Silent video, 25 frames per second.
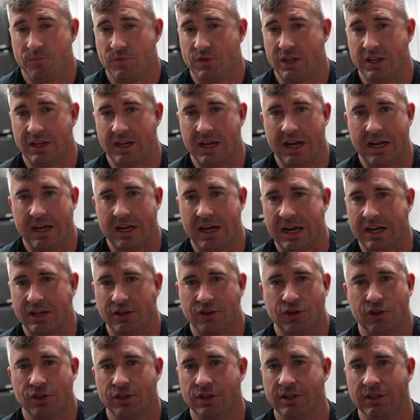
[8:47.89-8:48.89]
and I
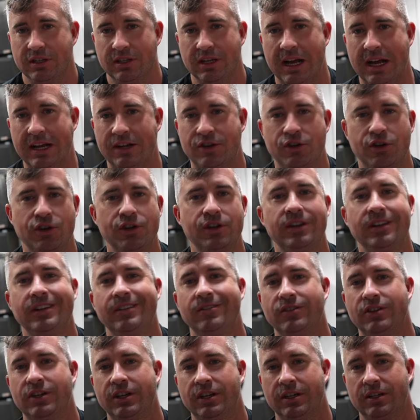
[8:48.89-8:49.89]
couldn't
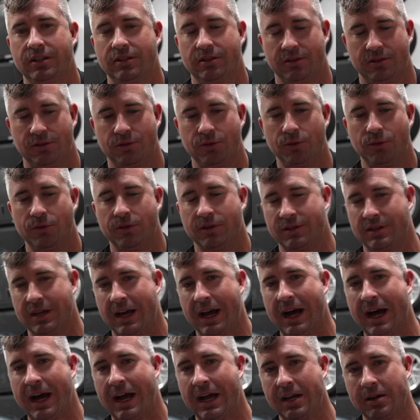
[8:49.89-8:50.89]
even get to the
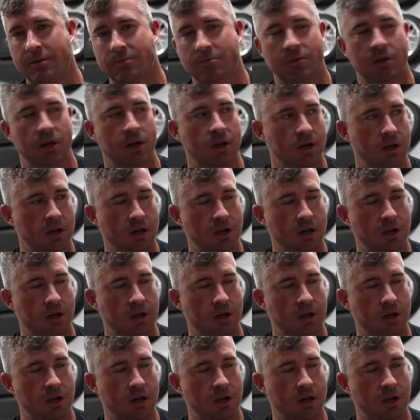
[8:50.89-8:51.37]
time